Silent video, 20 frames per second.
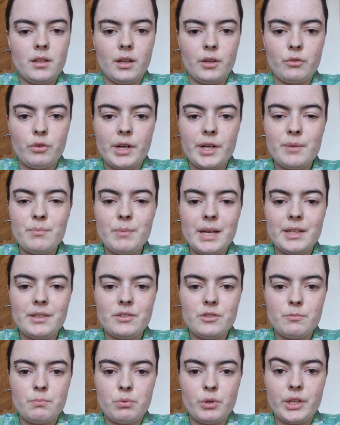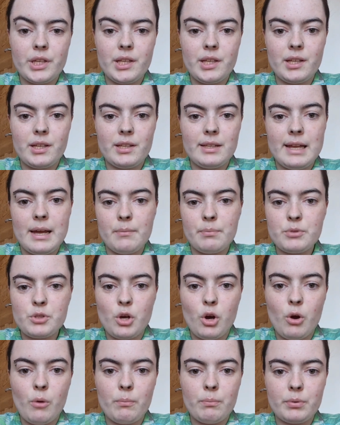I'd recommend bringing a
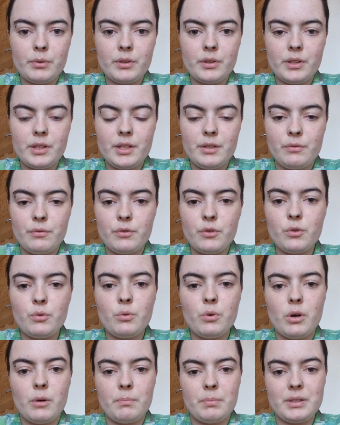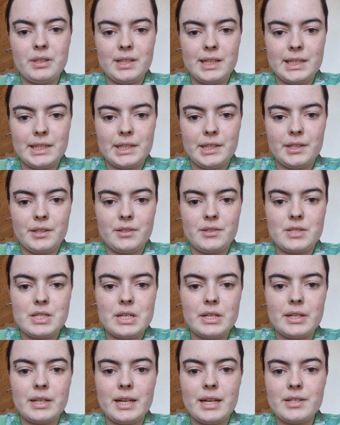laptop if you are planning
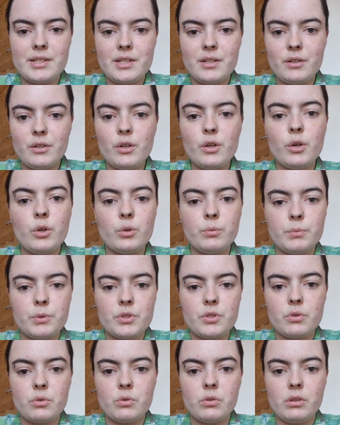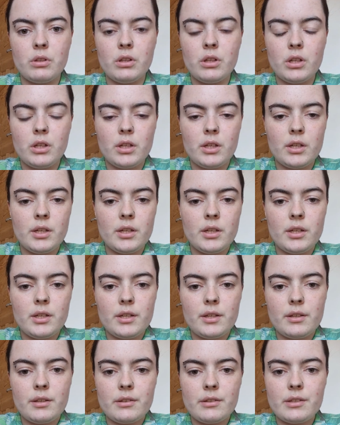to edit at home at all.
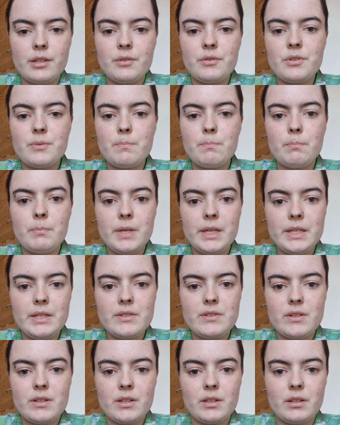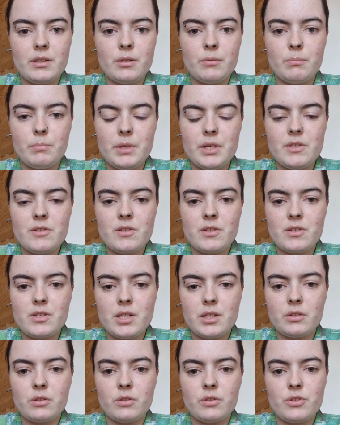There is amazing
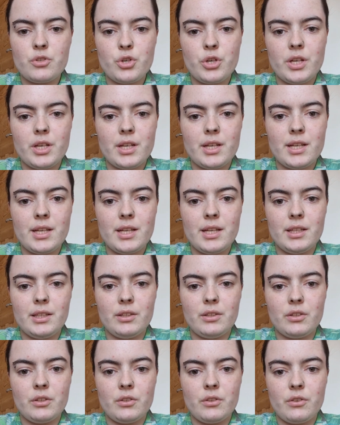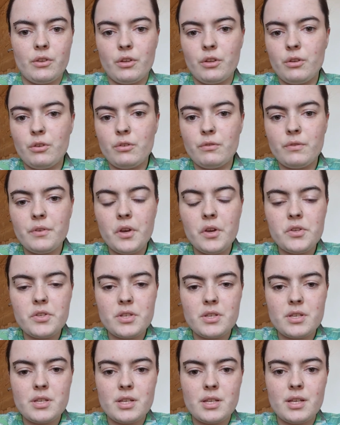technology in the
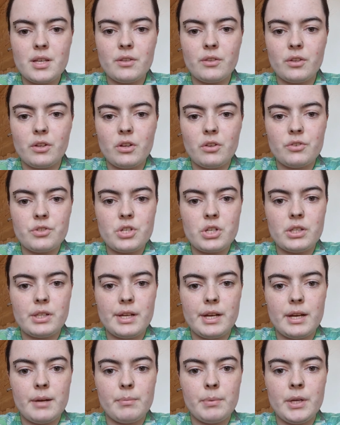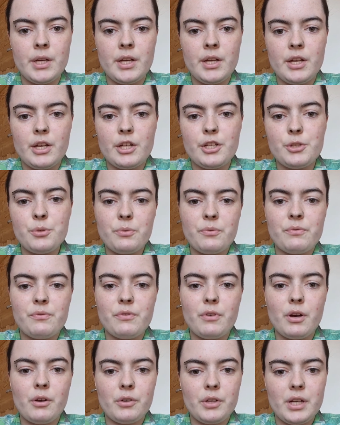university, in the culture lab, and you
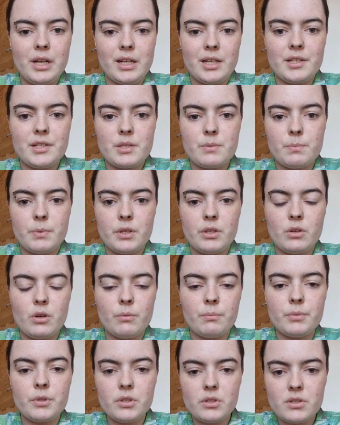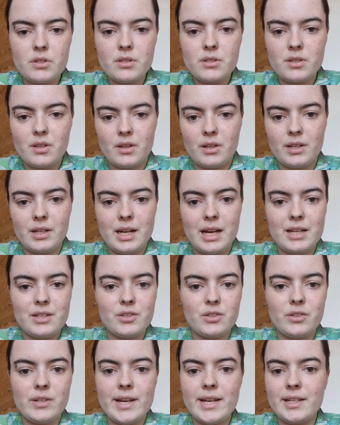have very high-speed computers that can
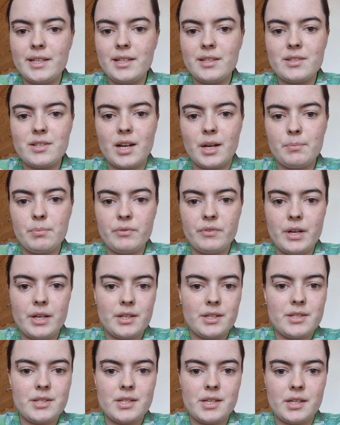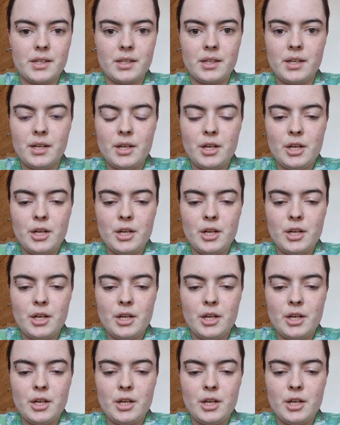handle any type of editing.